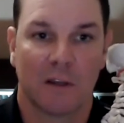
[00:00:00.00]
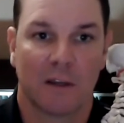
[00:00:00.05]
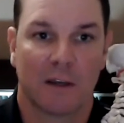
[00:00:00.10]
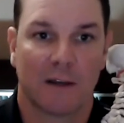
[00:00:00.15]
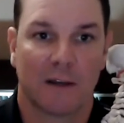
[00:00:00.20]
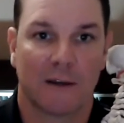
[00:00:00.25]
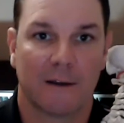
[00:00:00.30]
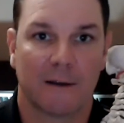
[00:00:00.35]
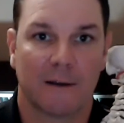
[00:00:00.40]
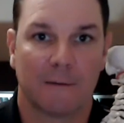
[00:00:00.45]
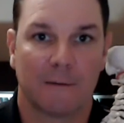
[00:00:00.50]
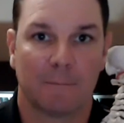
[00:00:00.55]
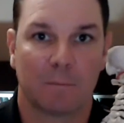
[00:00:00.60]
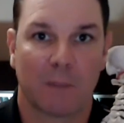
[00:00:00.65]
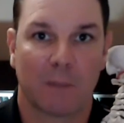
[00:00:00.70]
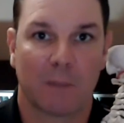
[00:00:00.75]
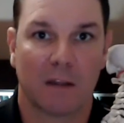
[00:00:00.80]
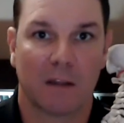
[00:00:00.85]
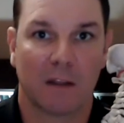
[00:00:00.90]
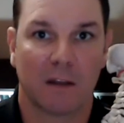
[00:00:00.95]

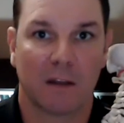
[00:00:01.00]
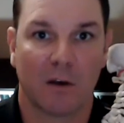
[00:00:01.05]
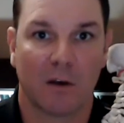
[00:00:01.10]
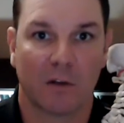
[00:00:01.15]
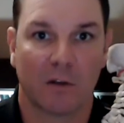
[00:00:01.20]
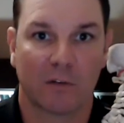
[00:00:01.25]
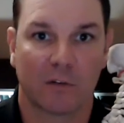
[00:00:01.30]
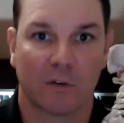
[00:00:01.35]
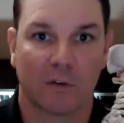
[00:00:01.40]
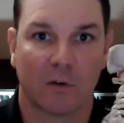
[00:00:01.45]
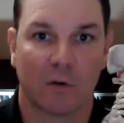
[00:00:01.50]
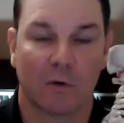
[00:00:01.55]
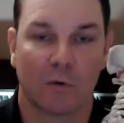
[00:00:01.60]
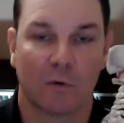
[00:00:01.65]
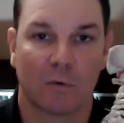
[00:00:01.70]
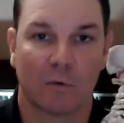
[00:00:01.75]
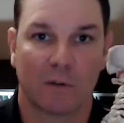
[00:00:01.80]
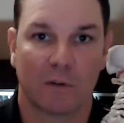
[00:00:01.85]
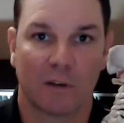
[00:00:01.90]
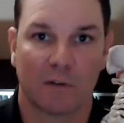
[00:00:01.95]
and then
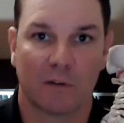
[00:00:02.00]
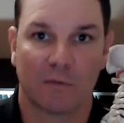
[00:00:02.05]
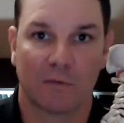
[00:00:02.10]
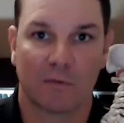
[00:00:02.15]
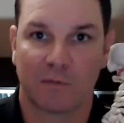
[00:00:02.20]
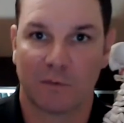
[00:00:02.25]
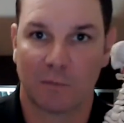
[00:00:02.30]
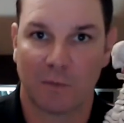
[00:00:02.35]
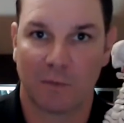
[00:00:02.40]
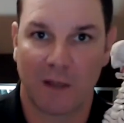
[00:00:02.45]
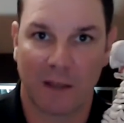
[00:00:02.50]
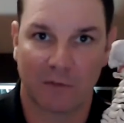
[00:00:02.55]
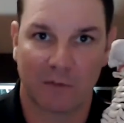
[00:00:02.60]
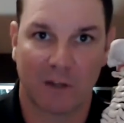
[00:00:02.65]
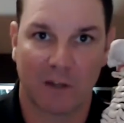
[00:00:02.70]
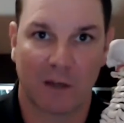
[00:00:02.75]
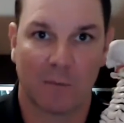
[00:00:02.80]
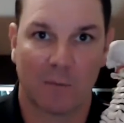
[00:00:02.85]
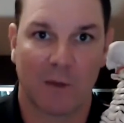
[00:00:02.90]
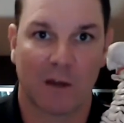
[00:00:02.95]
also give some
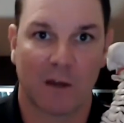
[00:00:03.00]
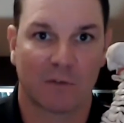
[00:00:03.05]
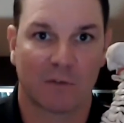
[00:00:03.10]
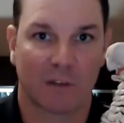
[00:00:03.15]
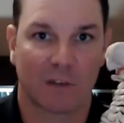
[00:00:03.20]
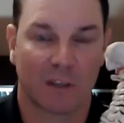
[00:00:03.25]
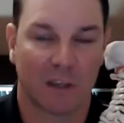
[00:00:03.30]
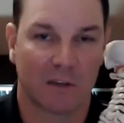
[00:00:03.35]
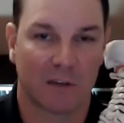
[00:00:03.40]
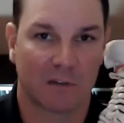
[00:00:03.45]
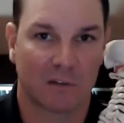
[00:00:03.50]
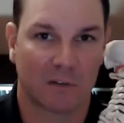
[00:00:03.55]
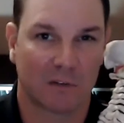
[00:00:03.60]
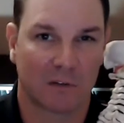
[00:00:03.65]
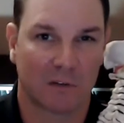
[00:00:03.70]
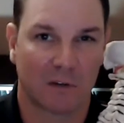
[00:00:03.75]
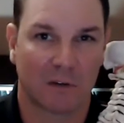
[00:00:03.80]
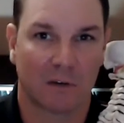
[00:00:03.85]
lifestyle modifications